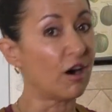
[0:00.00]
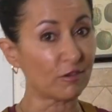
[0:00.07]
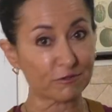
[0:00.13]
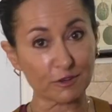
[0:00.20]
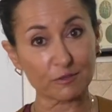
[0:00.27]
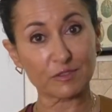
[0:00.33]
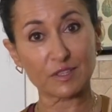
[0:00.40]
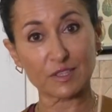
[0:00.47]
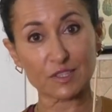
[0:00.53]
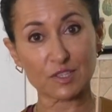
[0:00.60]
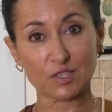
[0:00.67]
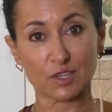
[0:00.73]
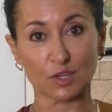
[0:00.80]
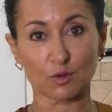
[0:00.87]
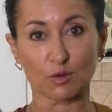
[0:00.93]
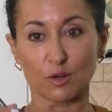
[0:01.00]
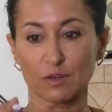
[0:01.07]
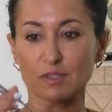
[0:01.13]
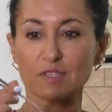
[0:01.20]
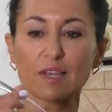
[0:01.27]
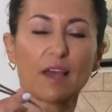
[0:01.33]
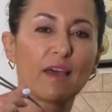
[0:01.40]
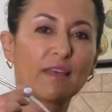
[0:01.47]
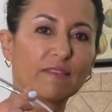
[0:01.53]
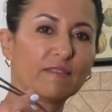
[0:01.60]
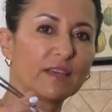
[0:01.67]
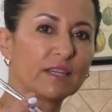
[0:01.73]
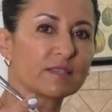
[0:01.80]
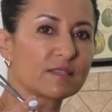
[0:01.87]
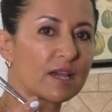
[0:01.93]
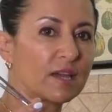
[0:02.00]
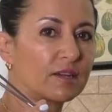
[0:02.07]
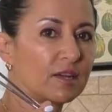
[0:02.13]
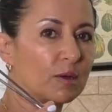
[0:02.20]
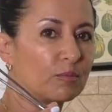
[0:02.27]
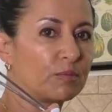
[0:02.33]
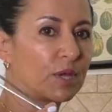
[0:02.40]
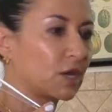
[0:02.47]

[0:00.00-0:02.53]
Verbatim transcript: off of these skewers, these end up